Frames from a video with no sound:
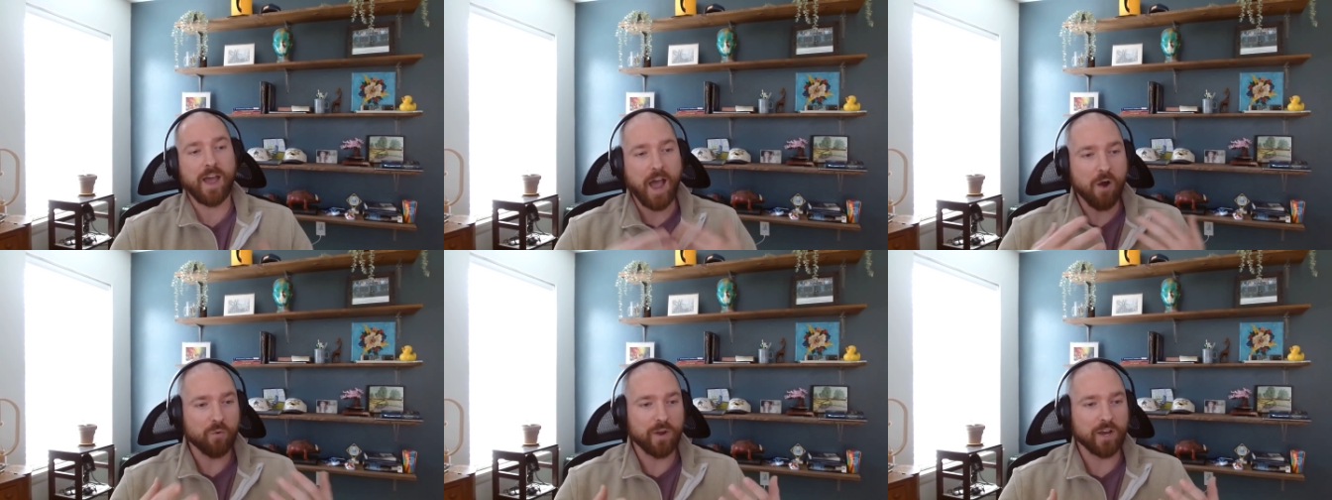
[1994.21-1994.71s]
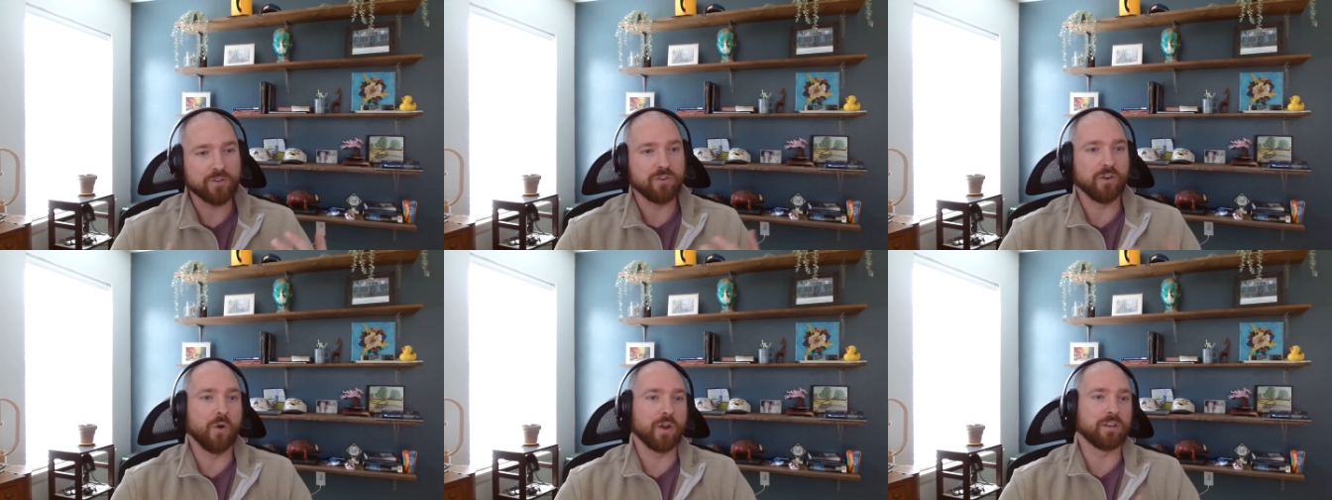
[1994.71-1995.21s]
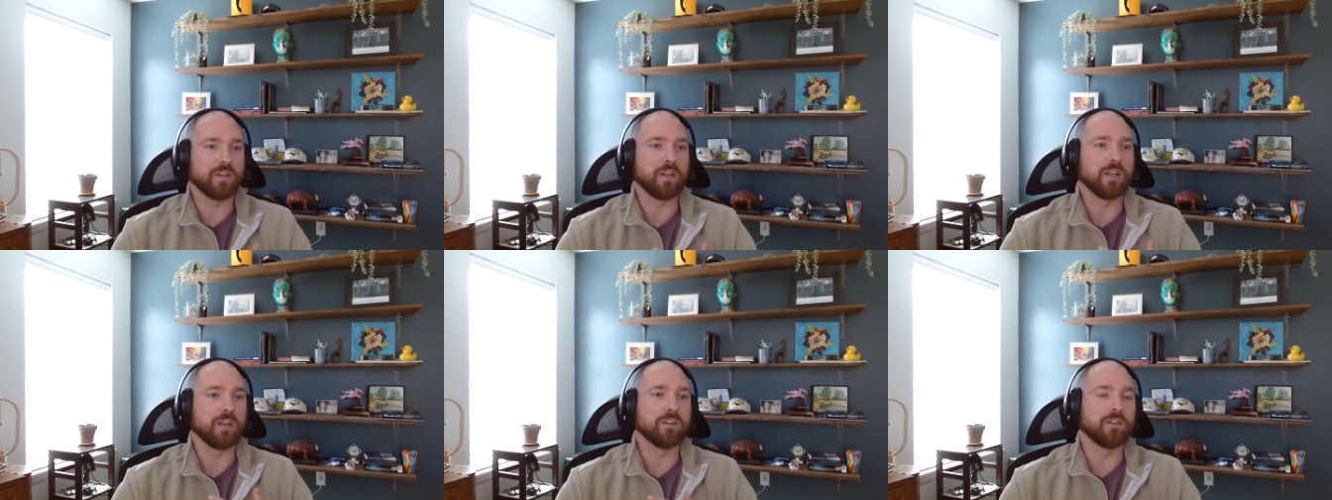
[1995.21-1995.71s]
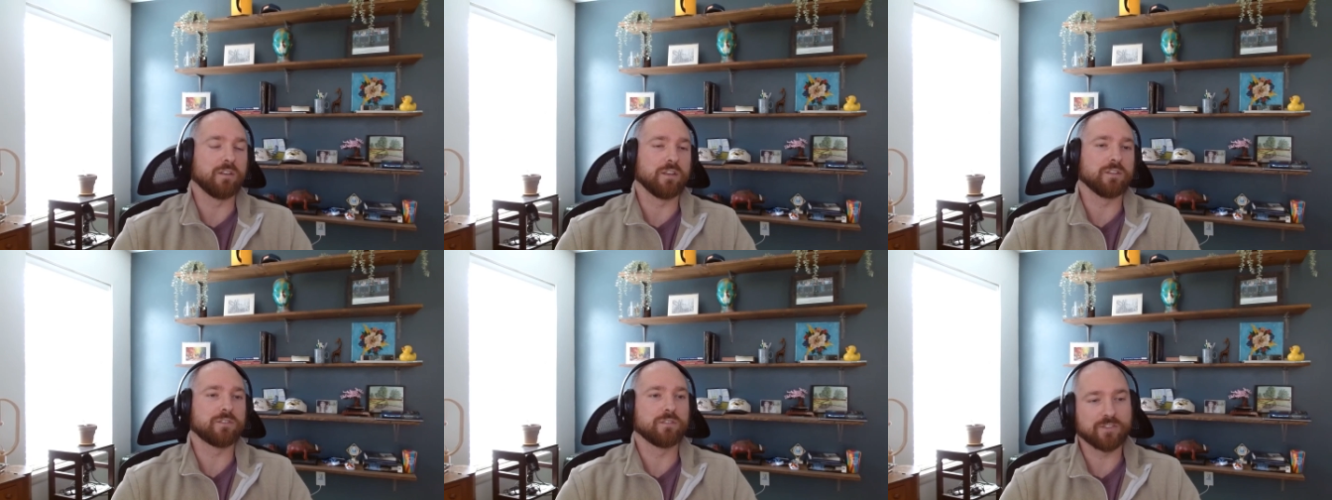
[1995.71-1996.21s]
how are we actually going to get into
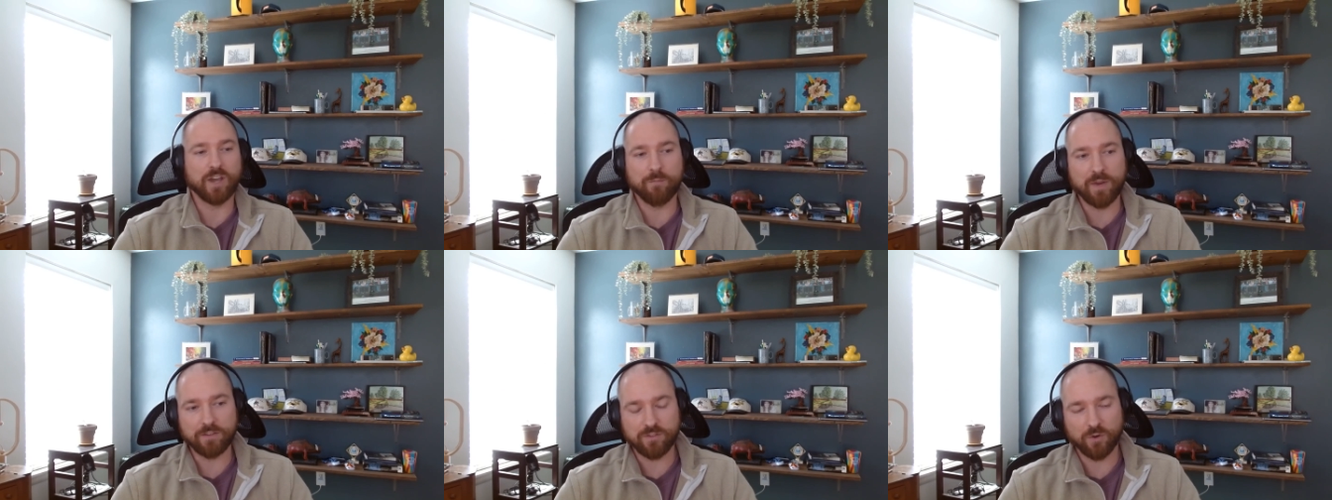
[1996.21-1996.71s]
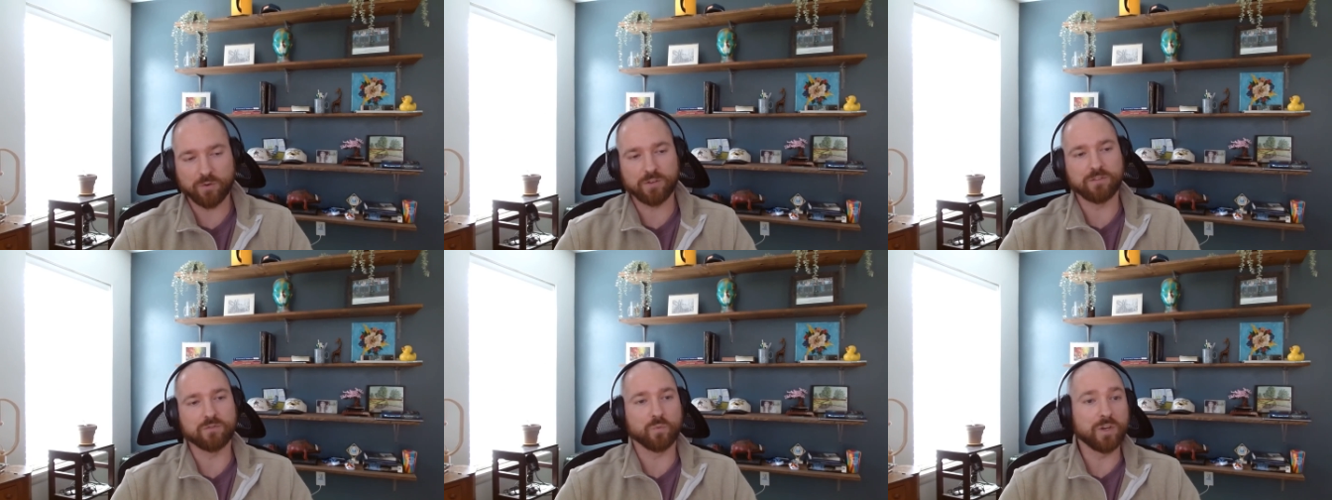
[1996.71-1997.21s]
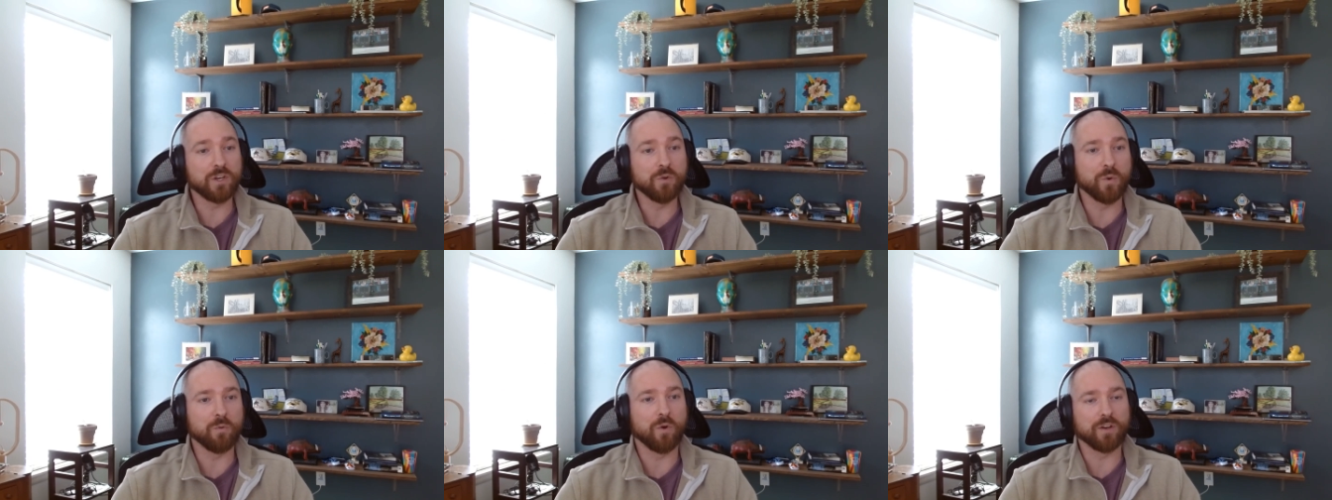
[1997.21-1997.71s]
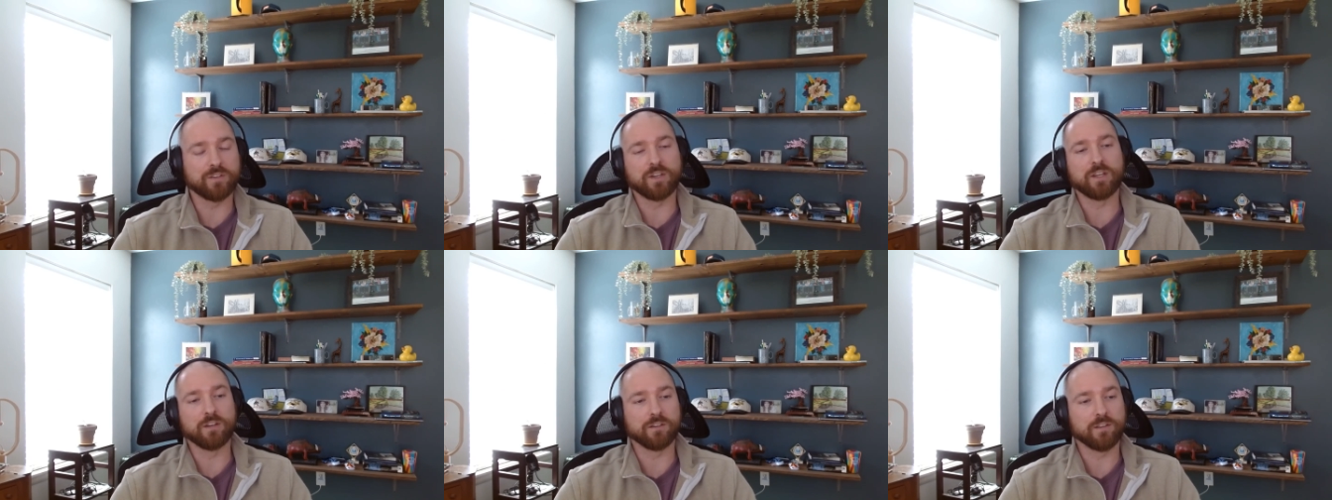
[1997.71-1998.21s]
these subnet tokens? When do we want to
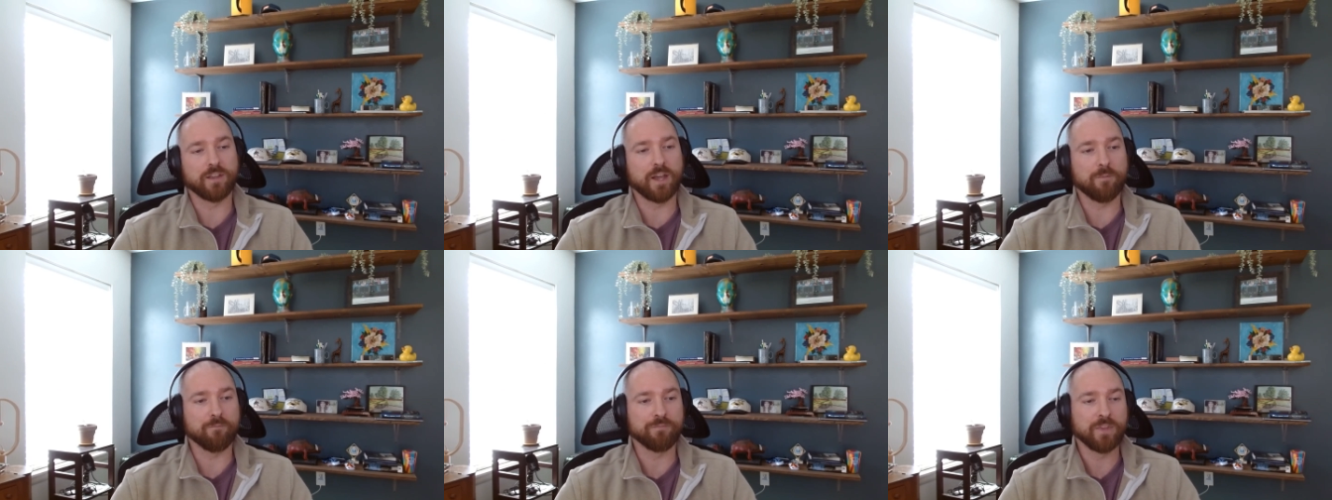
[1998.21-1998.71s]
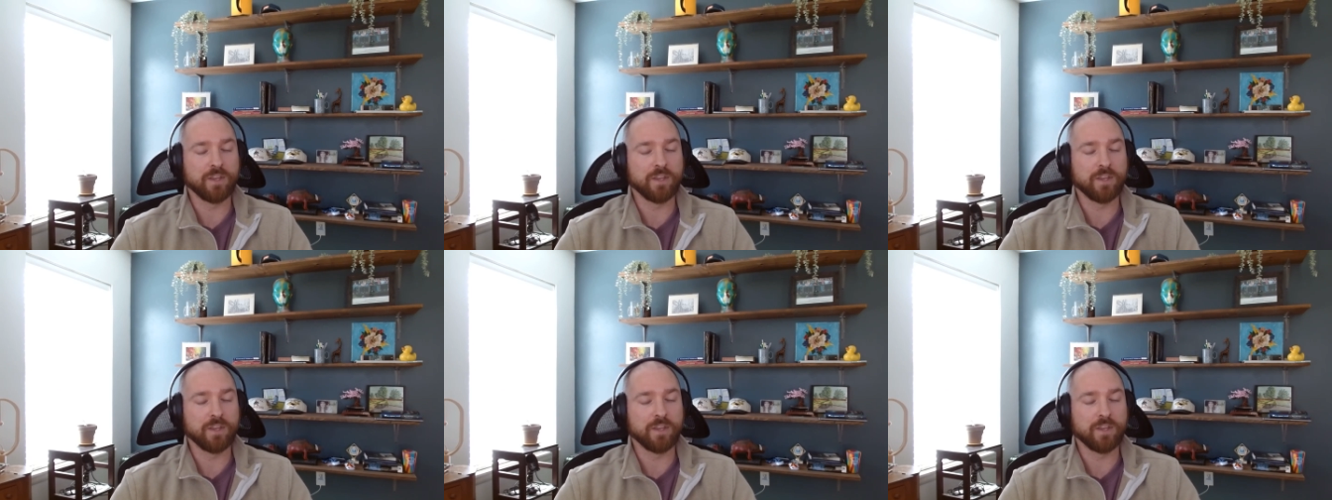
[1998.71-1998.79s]
get into them?